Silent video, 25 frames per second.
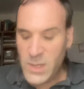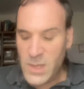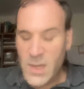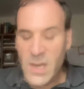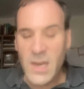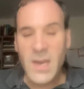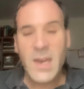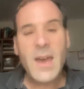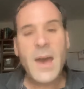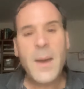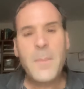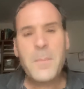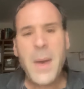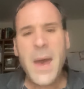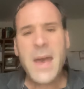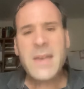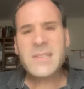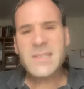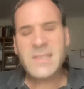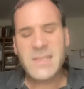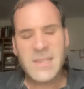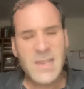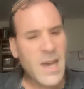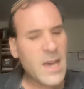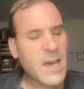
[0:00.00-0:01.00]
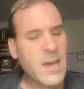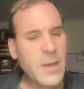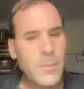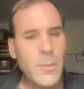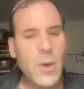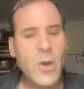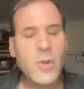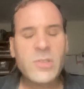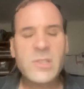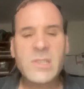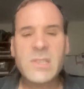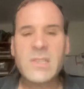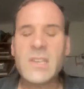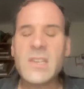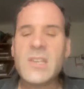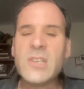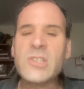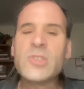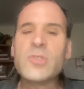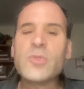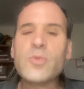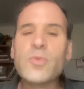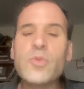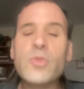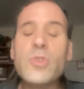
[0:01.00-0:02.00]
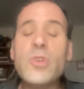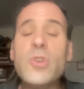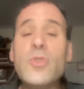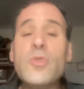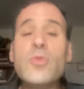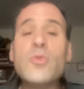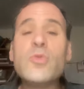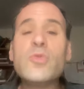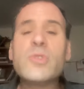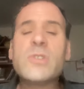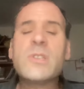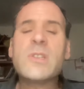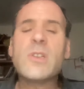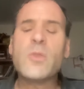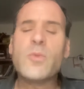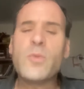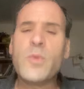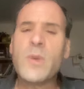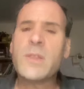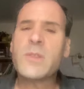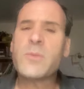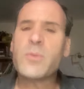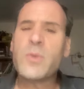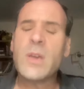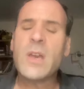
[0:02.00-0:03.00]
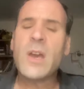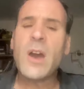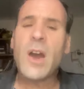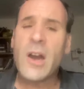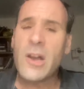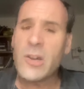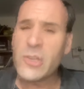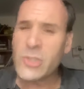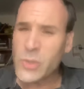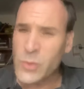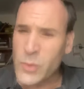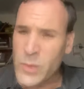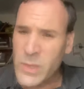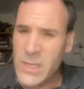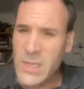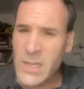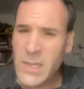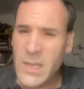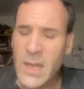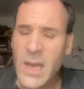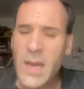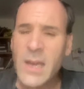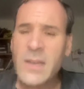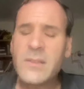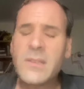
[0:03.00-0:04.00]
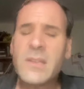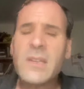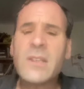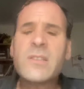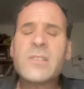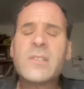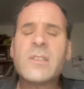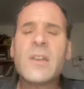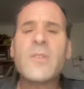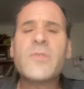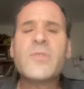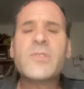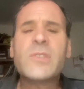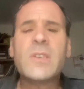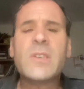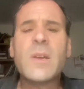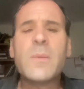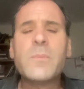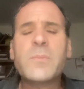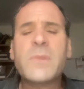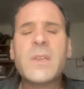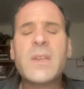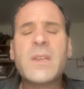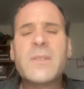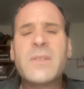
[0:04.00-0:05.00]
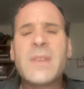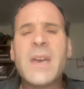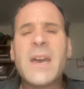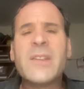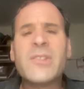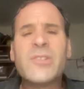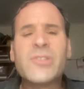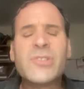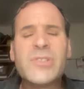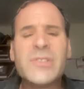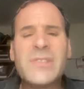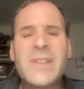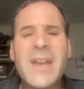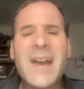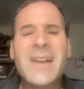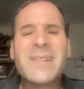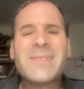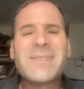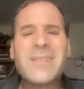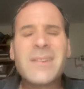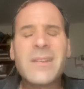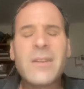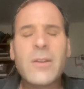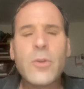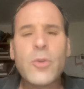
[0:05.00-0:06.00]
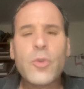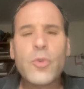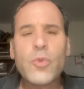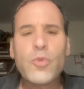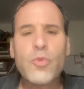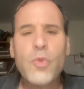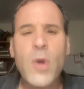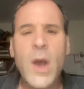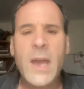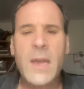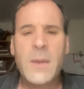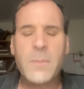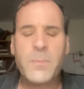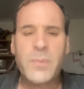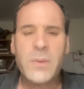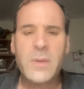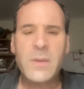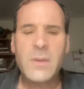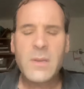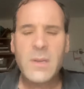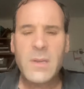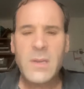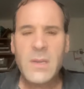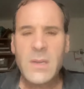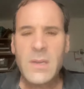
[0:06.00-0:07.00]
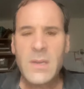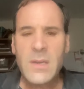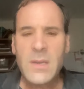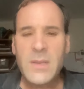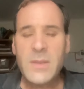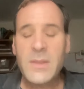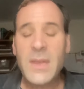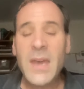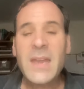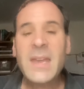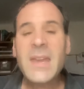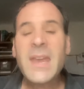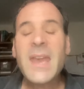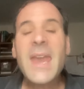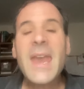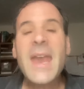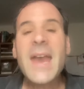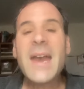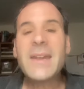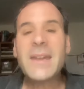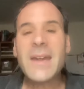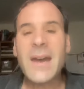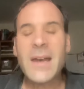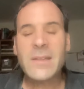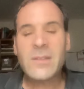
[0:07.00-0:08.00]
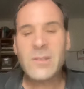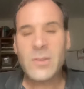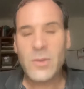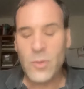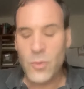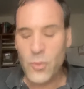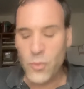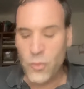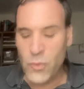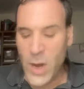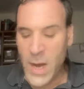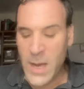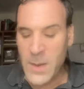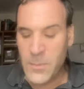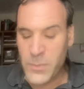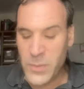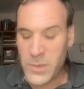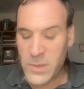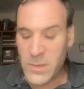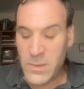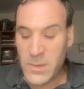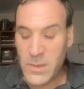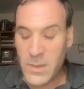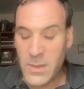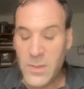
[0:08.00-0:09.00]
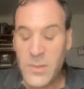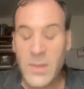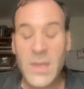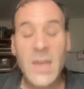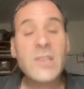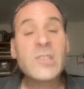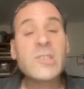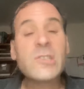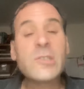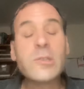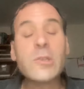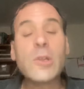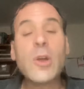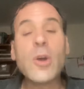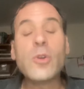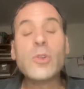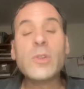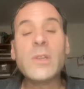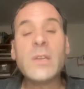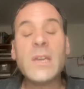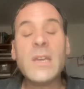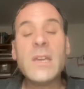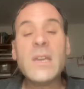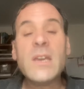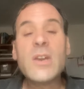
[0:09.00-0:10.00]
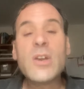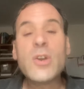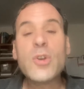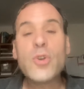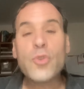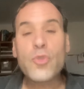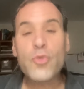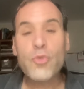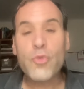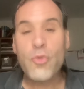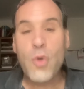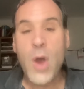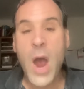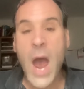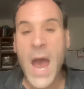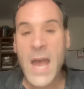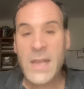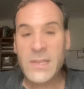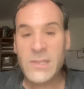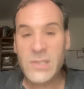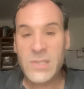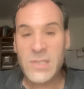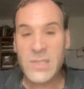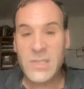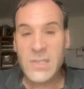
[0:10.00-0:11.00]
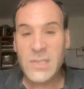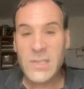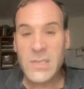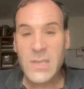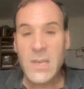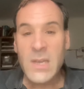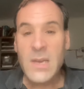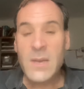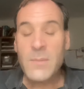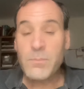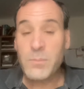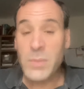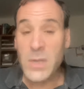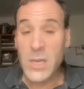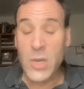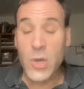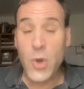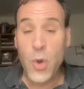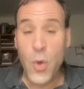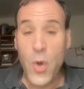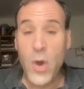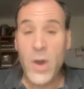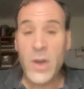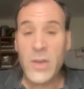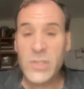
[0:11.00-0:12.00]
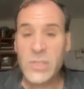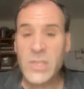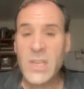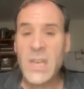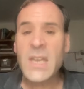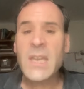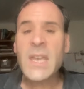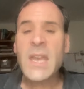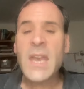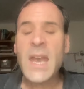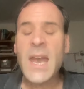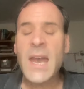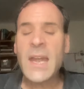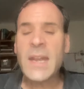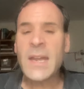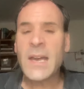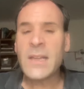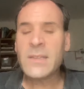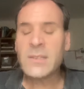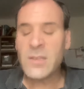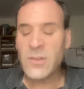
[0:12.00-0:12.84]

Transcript: Chamas, yachmos, is used with regards or in the context of something that is not ripe, that cannot ripen, that slowly rots because it cannot